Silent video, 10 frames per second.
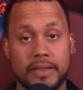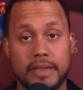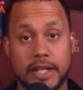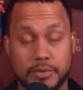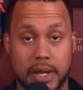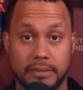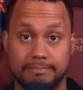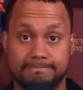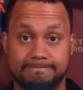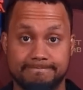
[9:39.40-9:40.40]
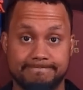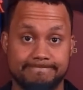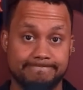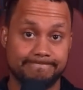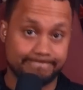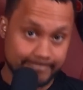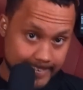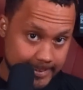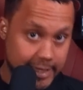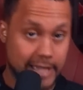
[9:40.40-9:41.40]
That's right.
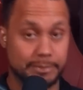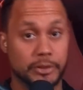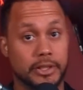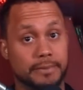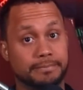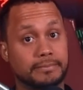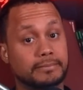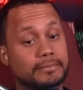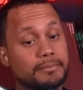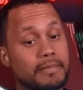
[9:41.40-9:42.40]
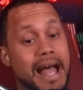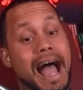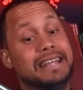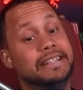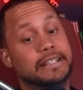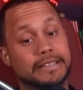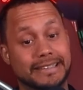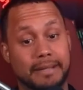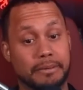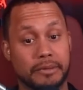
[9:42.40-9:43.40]
Chaos Bolt here. I think this is
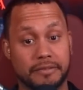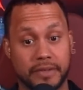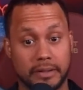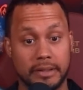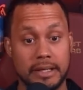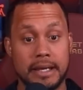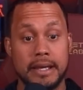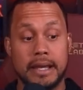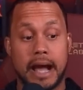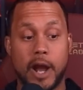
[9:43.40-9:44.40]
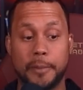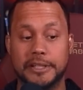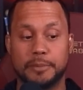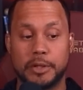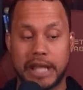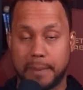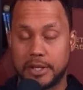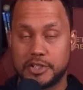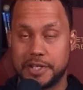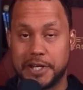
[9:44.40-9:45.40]
going to be really fun. I hope it does more
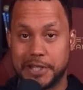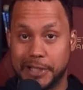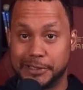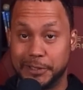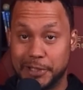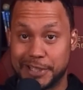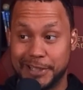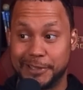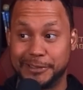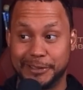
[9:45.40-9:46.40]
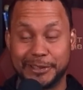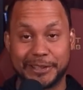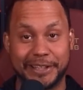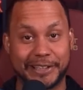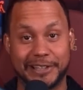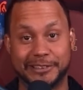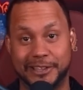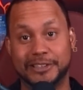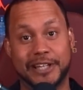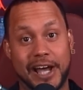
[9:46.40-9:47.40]
damage than it does in Lich King, because in Lich King it kind of
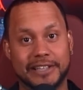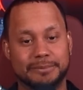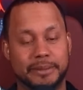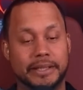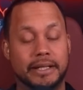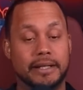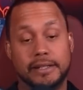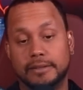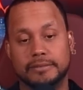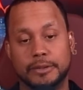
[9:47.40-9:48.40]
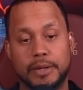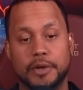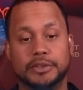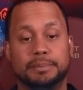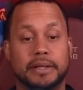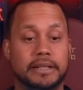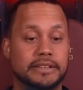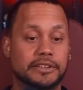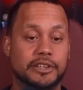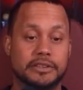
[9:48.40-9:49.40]
sucks ass, but you know, who knows? But
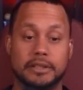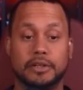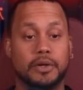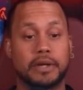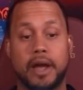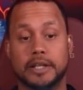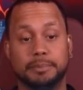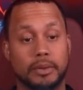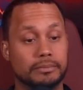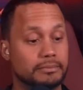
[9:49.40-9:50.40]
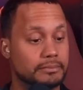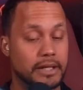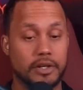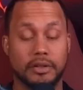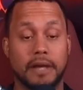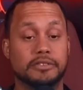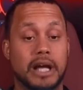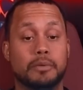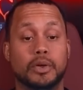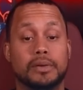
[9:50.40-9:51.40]
this is just a good old Chaos Bolt in your glove
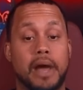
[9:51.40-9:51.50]
slot rune.